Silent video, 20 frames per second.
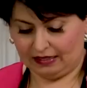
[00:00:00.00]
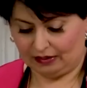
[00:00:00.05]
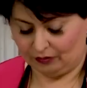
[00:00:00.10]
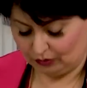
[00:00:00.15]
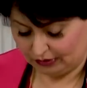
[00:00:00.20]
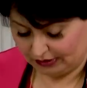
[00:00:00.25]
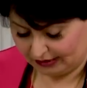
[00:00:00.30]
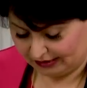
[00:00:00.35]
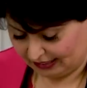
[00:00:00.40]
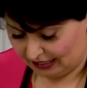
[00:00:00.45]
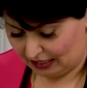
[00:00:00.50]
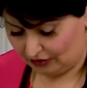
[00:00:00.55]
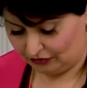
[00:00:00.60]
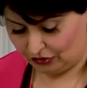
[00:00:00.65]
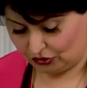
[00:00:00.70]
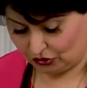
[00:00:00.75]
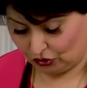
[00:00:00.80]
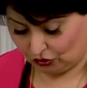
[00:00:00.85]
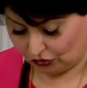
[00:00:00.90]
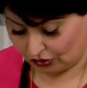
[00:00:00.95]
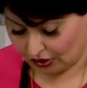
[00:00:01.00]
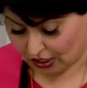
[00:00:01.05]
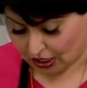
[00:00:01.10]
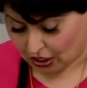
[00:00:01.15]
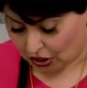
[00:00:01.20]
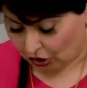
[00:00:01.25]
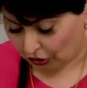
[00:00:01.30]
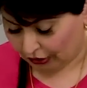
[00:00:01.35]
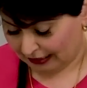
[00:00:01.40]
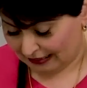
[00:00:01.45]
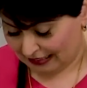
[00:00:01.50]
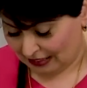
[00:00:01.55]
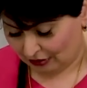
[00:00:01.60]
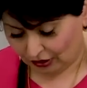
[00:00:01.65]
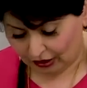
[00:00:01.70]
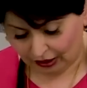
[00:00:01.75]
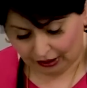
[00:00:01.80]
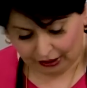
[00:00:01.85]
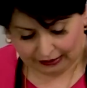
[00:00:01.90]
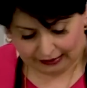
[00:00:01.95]
and we'll see how this goes. Okay, now
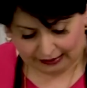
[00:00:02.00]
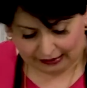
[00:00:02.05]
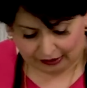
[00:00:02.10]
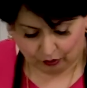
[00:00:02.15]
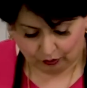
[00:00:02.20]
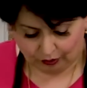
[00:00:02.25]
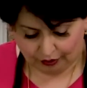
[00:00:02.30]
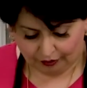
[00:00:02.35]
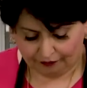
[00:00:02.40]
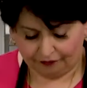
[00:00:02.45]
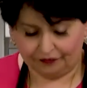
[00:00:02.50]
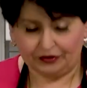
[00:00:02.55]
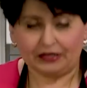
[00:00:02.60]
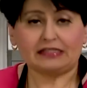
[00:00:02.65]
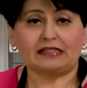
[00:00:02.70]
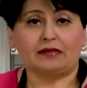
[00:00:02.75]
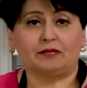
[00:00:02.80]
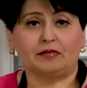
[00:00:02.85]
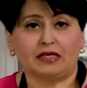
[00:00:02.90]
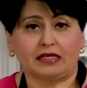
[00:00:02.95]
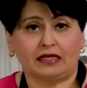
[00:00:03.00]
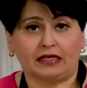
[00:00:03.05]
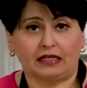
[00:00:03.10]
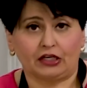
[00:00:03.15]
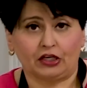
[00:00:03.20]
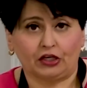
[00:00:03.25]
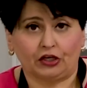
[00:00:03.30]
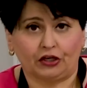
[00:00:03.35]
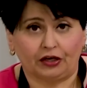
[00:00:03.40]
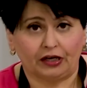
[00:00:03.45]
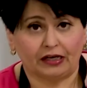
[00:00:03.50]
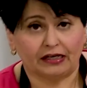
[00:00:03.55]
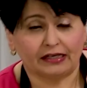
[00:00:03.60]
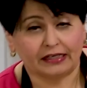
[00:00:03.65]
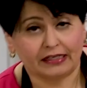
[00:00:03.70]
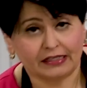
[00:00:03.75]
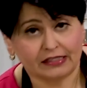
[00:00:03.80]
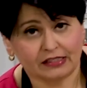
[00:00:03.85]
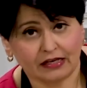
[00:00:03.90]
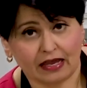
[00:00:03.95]
clearly, in order to freeze something in here, it
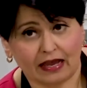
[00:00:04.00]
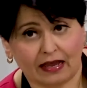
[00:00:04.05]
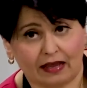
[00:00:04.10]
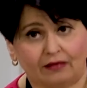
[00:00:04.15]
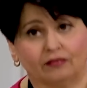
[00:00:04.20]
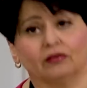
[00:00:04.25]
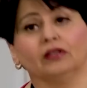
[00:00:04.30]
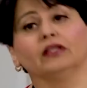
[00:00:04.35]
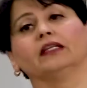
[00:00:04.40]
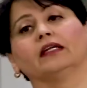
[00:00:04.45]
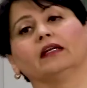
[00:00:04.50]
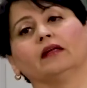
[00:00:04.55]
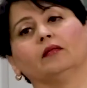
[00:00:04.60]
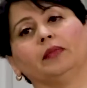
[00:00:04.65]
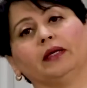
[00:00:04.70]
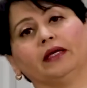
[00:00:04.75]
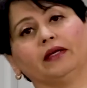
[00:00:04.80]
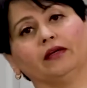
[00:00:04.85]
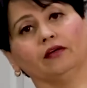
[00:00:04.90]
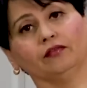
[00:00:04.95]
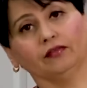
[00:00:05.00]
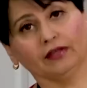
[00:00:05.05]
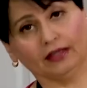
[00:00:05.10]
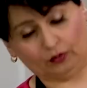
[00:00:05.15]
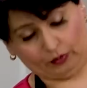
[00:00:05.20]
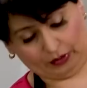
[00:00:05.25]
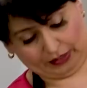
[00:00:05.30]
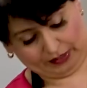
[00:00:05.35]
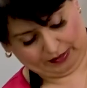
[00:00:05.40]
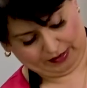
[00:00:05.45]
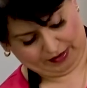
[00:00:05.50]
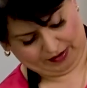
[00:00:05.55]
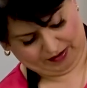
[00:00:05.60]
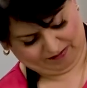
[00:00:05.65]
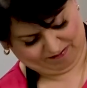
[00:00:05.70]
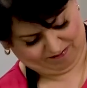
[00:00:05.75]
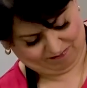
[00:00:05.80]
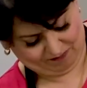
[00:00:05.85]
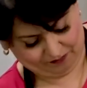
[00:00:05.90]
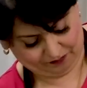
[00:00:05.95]
needs to have a little bit of liquid.
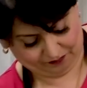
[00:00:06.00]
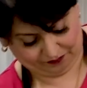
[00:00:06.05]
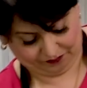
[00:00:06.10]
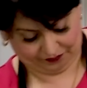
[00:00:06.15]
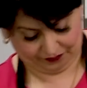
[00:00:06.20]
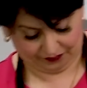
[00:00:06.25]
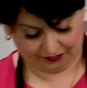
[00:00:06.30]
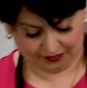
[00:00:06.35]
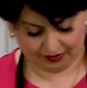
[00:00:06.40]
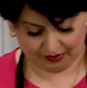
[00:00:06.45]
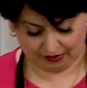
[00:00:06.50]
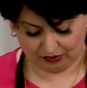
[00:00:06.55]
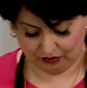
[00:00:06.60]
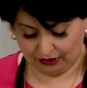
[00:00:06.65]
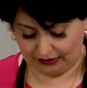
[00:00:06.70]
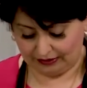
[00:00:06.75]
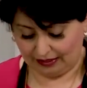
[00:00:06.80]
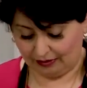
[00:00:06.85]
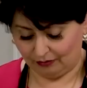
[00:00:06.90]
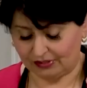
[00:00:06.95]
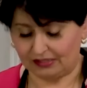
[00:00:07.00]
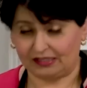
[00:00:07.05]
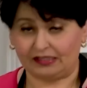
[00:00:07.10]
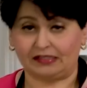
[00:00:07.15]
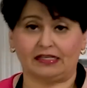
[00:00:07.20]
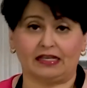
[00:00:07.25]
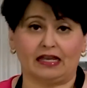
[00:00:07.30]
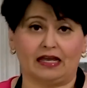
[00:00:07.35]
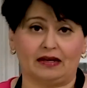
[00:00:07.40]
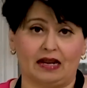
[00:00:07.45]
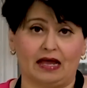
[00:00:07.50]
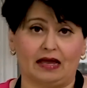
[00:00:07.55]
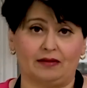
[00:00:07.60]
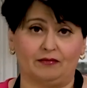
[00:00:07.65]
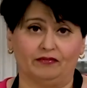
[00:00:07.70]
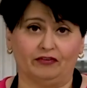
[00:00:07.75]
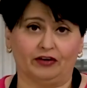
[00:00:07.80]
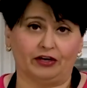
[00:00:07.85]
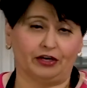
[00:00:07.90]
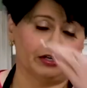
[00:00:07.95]
Okay, that was easy, and I'm
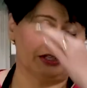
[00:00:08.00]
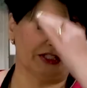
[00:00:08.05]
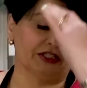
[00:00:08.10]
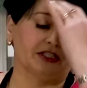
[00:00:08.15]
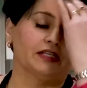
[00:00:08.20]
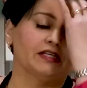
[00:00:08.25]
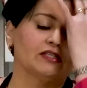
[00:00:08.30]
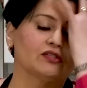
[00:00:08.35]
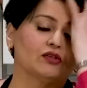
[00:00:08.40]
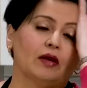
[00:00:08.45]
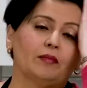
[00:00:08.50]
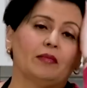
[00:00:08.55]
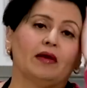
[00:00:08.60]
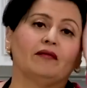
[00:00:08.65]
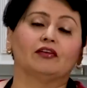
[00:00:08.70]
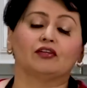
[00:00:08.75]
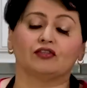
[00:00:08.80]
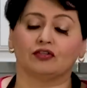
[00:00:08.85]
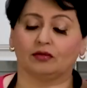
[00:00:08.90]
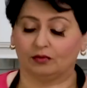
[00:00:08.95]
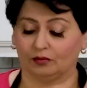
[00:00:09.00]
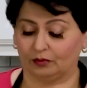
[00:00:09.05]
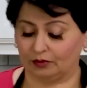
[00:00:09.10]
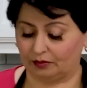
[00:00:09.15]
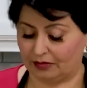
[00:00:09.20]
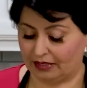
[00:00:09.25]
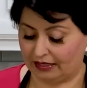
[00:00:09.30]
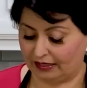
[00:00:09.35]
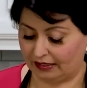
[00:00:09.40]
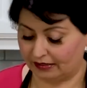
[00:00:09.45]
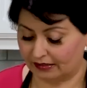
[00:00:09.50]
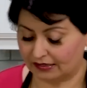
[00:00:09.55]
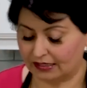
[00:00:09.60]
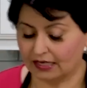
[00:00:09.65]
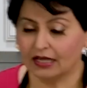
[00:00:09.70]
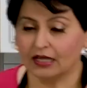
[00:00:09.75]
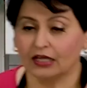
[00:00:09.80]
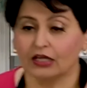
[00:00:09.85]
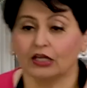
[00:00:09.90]
flared today, so I'm having trouble with my hands.